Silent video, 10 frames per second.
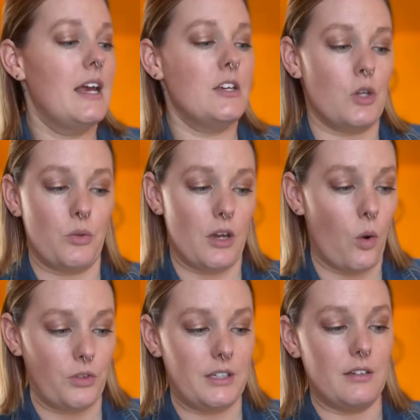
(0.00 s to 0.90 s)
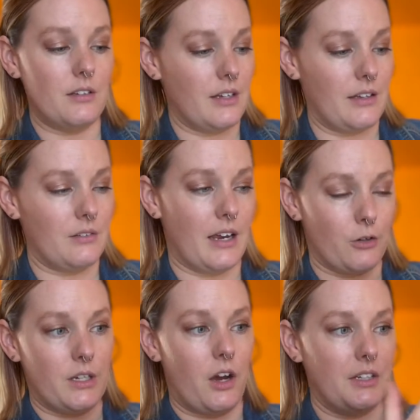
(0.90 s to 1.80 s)
So the only
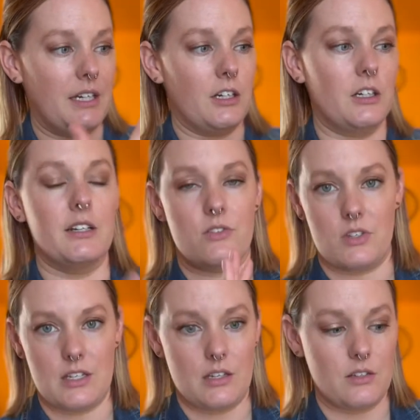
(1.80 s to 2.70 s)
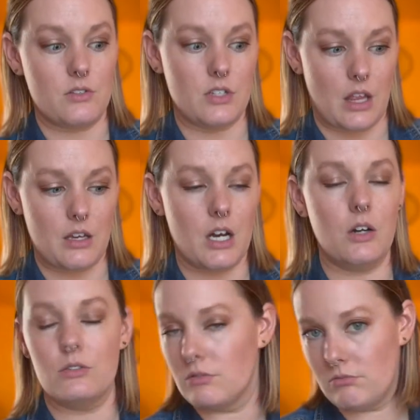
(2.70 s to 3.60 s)
area on here is the
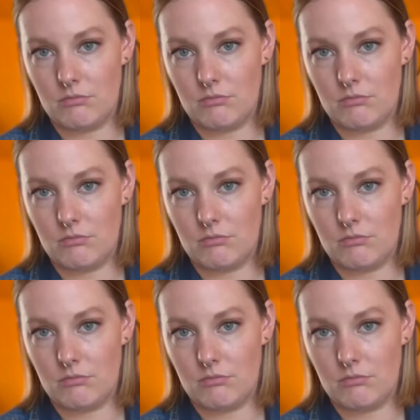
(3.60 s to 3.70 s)
silicone.